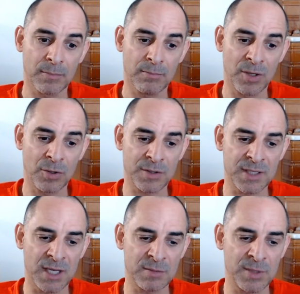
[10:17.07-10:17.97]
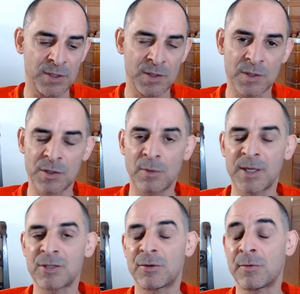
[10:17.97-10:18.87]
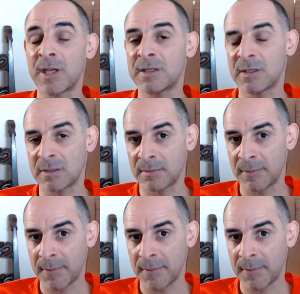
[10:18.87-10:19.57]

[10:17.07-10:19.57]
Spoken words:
because there has been so much racism,